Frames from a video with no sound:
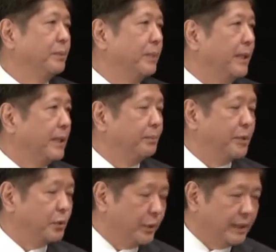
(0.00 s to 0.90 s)
make
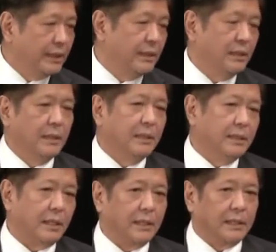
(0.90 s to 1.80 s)
between
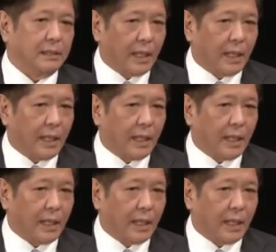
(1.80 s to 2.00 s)
uh,